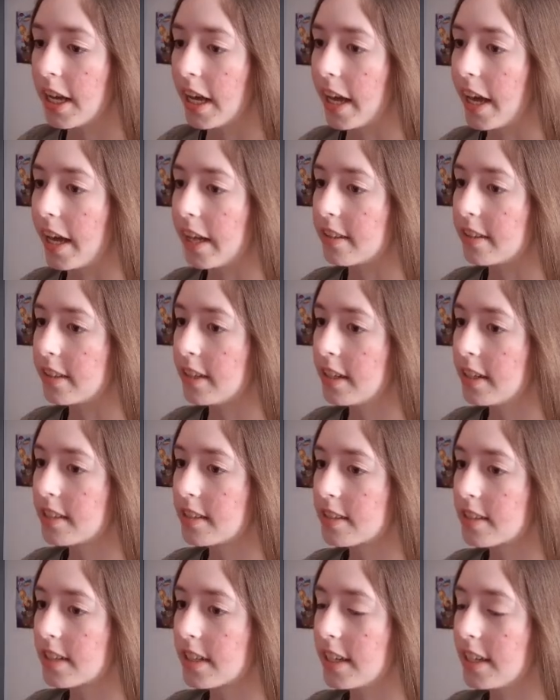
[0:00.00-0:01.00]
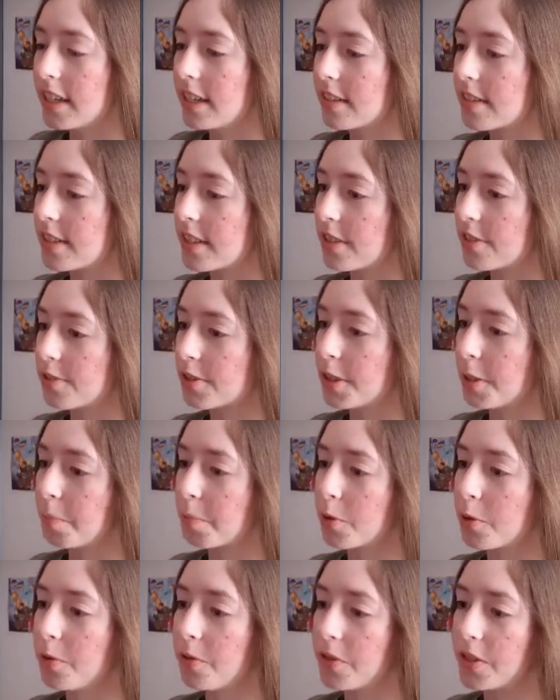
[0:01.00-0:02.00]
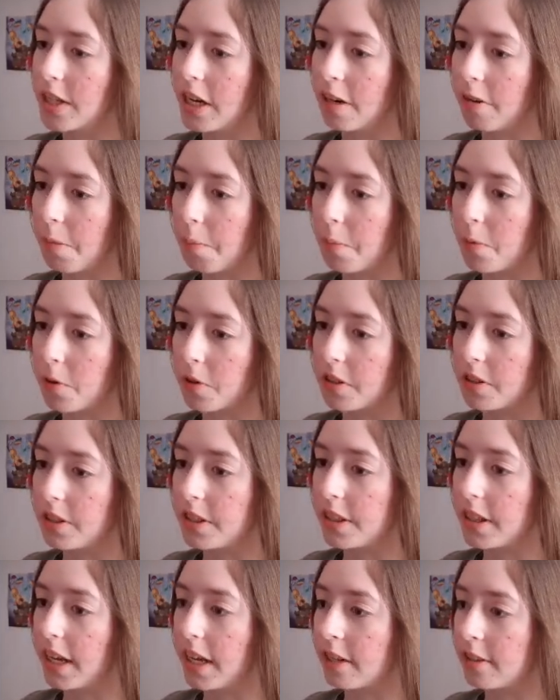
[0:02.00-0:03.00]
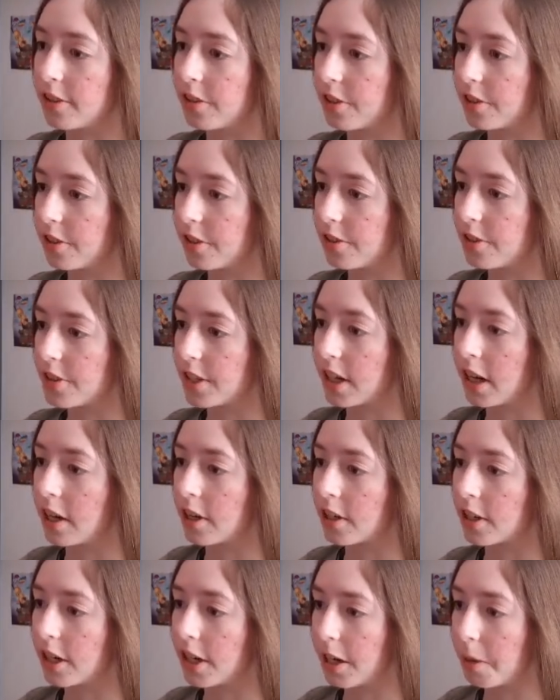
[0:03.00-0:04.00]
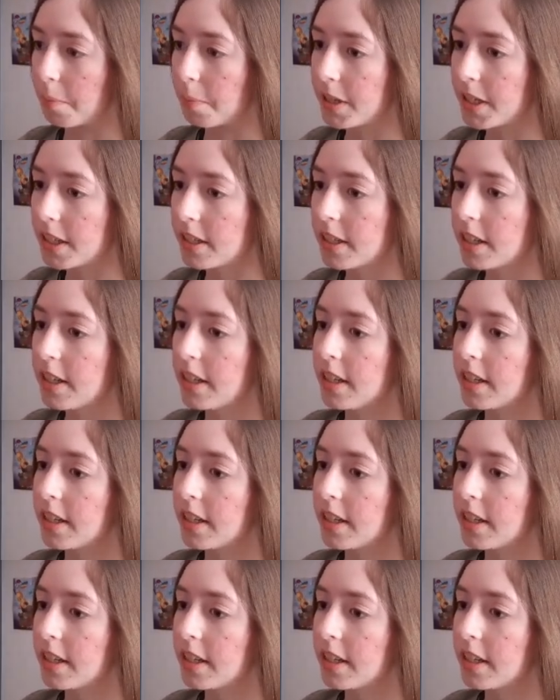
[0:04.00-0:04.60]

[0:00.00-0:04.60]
and this really proves how important Elders are gonna be.